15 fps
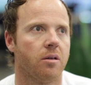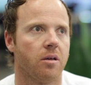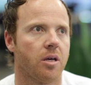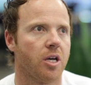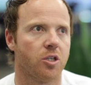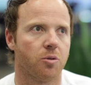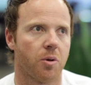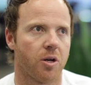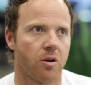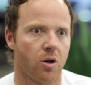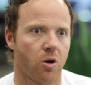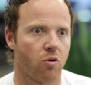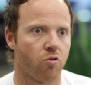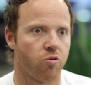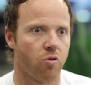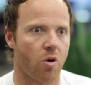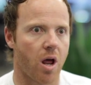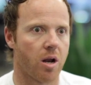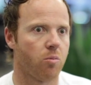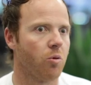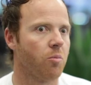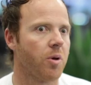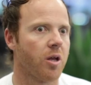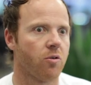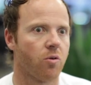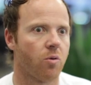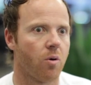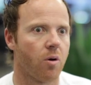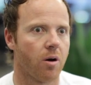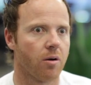he's been an incredible
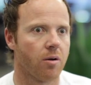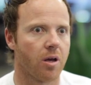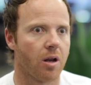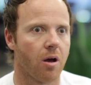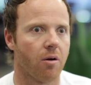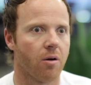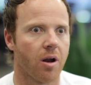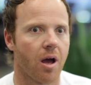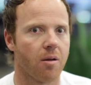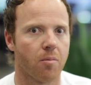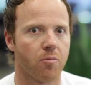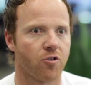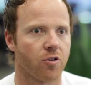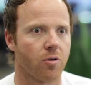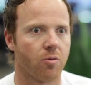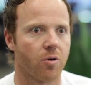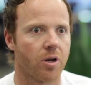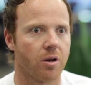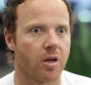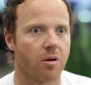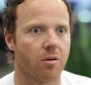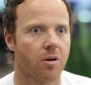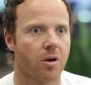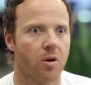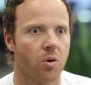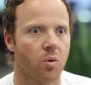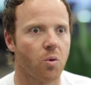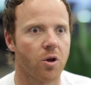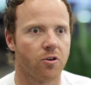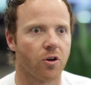mentor, and I'm sure when he
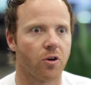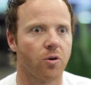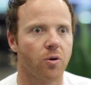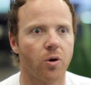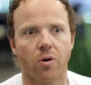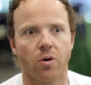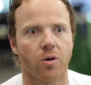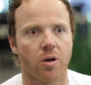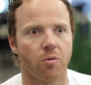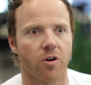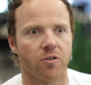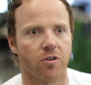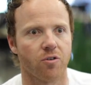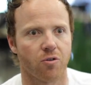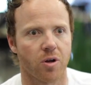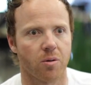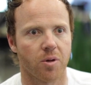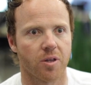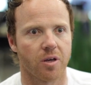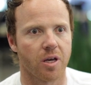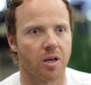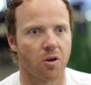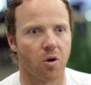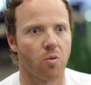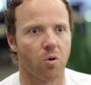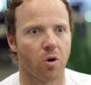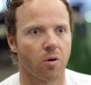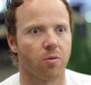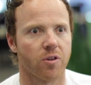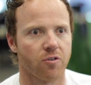went to Google, he wasn't dreaming that he'd go
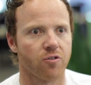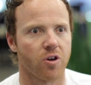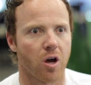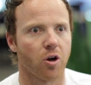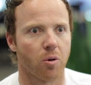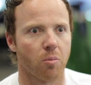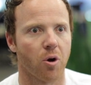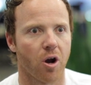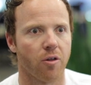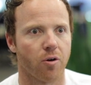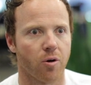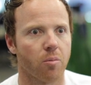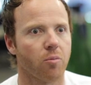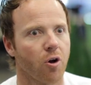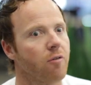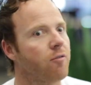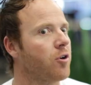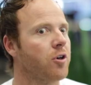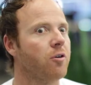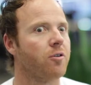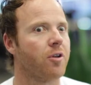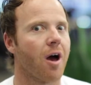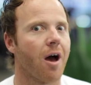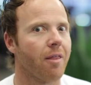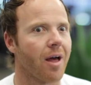work with his younger brother in Provo, Utah.